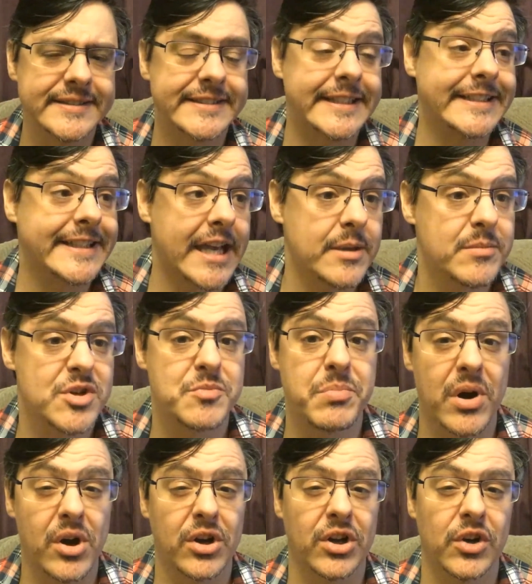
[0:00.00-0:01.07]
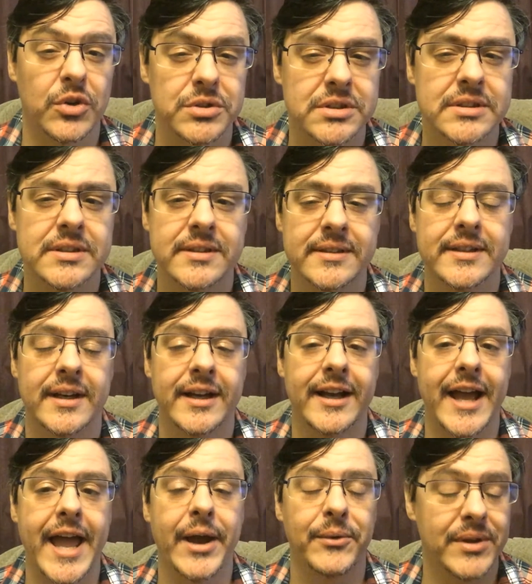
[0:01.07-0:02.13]
did Hamish bark a lot?
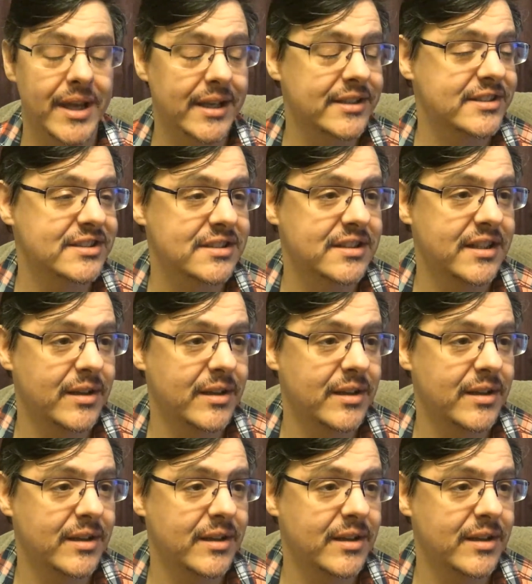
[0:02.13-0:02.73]
Hell yes.